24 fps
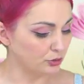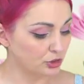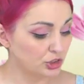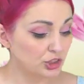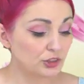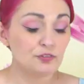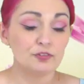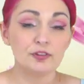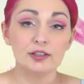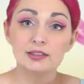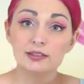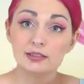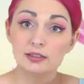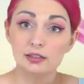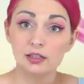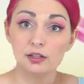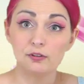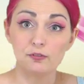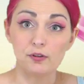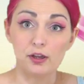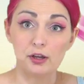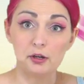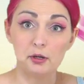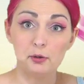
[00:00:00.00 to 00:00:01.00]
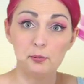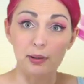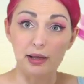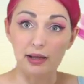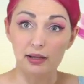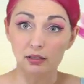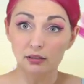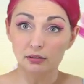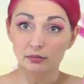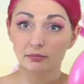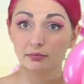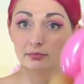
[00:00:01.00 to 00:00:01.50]
she fits in there very
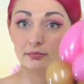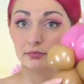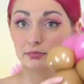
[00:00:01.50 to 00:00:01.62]
well.